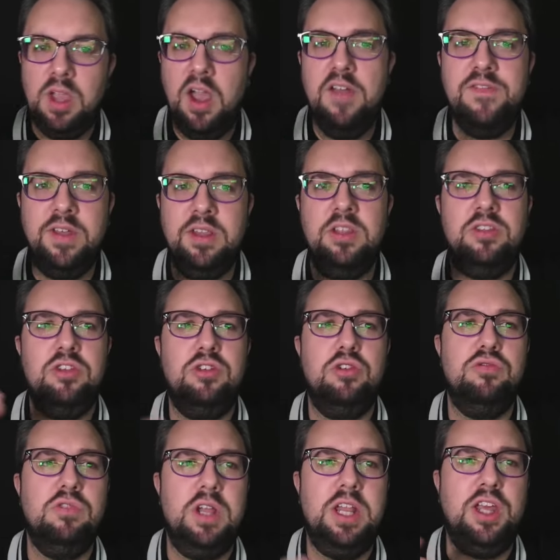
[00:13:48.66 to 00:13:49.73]
I think this is
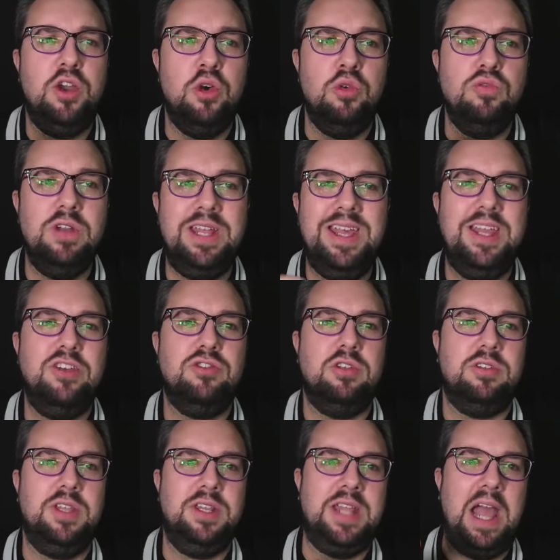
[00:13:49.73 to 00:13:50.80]
a really cool, really
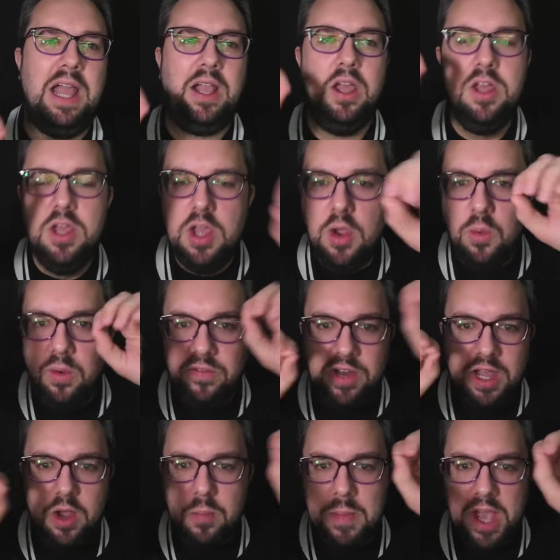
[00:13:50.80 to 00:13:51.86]
interesting deck with a
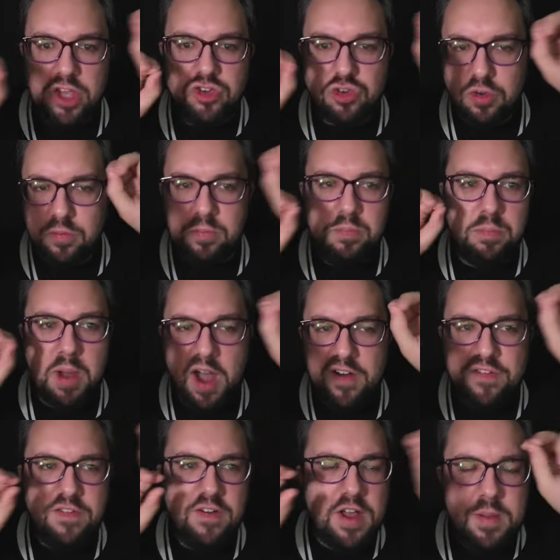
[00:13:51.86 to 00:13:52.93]
little mixture of
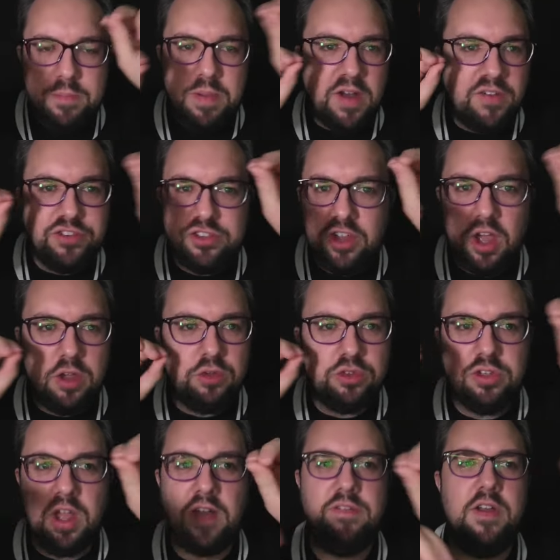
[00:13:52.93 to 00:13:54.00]
buff style
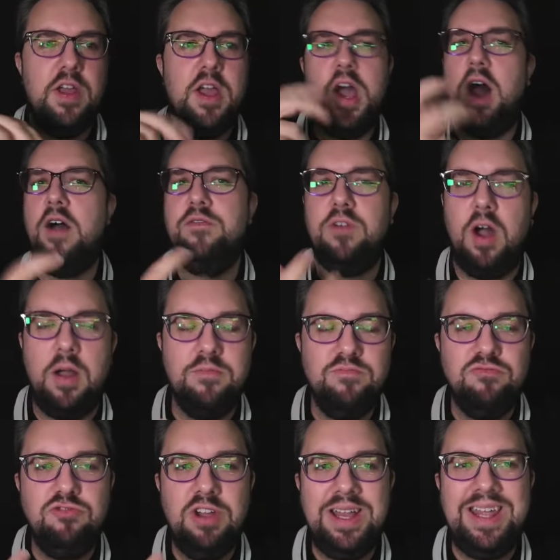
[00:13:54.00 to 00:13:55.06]
stuff.
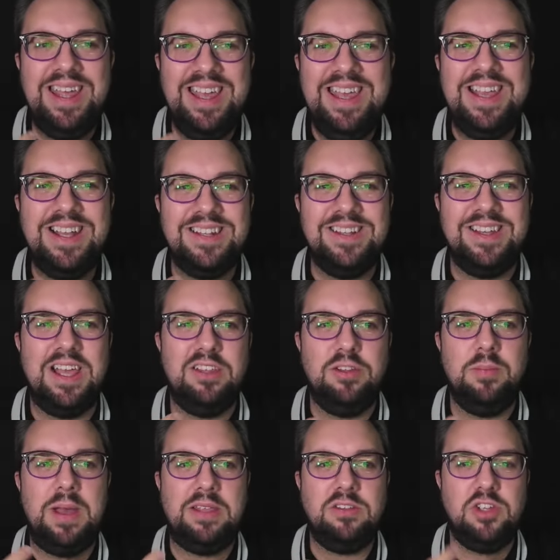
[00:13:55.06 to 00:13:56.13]
I'm really eager to get
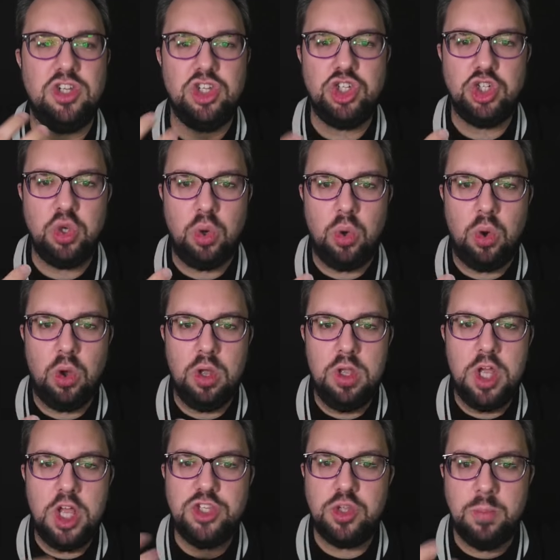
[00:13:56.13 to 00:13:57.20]
Sebastian Shaw
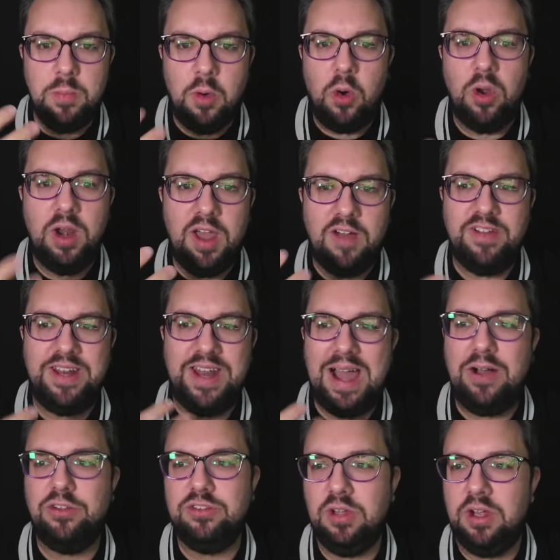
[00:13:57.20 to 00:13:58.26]
some more loving
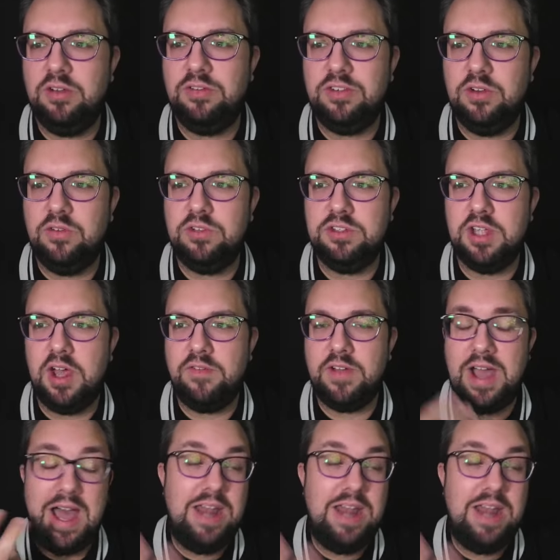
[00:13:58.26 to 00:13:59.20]
outside of Silver Surfer.